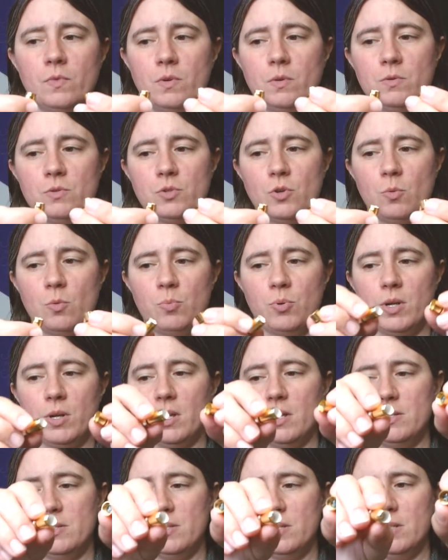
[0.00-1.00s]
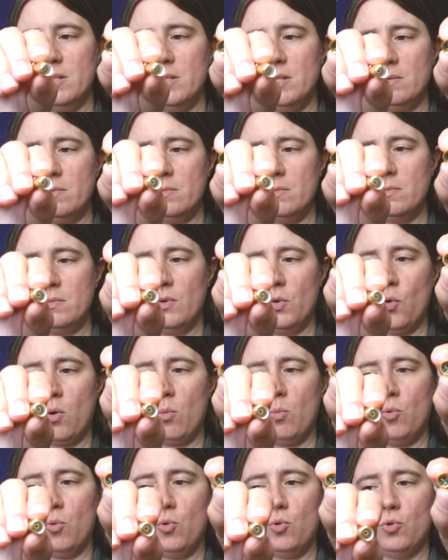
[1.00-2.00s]
So pretty easy,
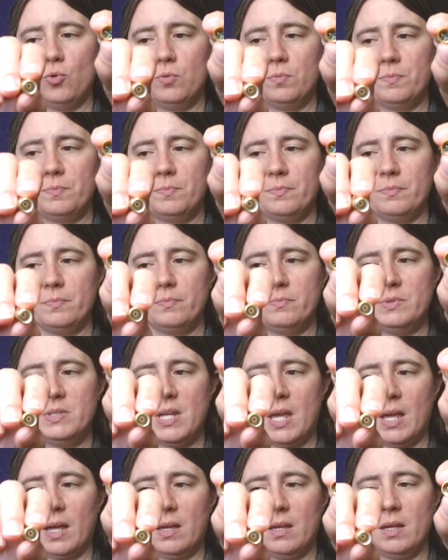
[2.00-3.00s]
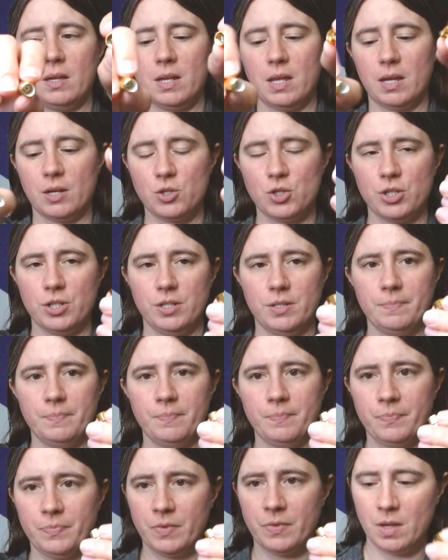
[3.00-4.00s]
normal tech connection.
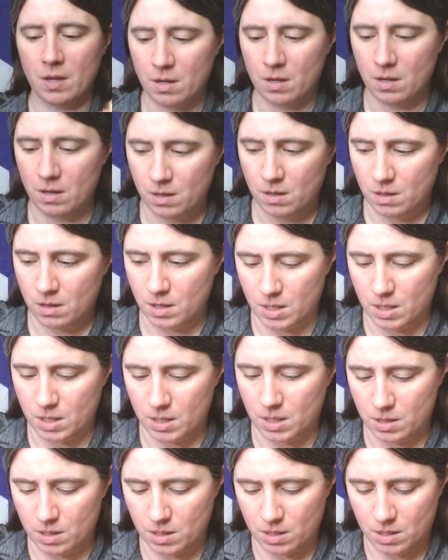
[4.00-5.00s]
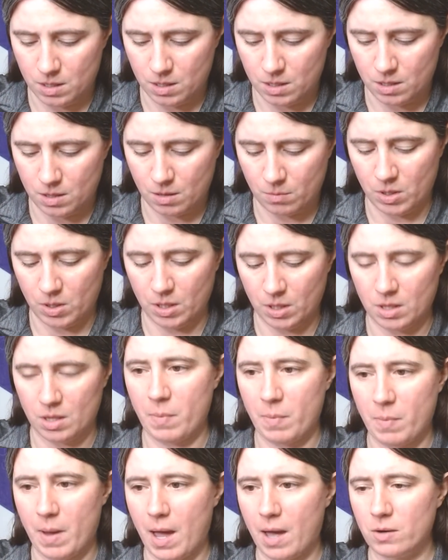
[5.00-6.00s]
And then I'm going to get the
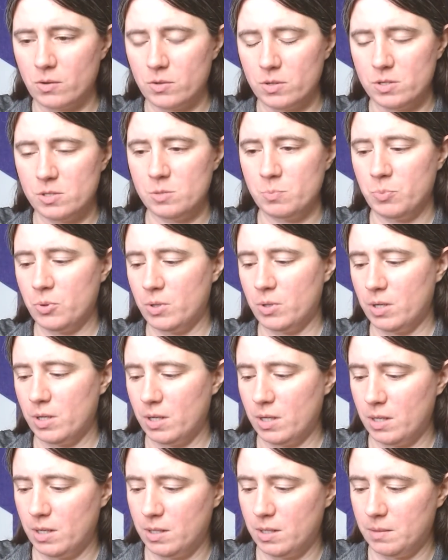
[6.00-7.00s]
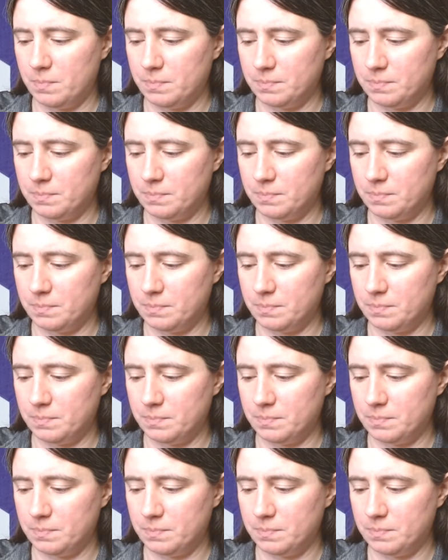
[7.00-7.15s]
batteries put in it.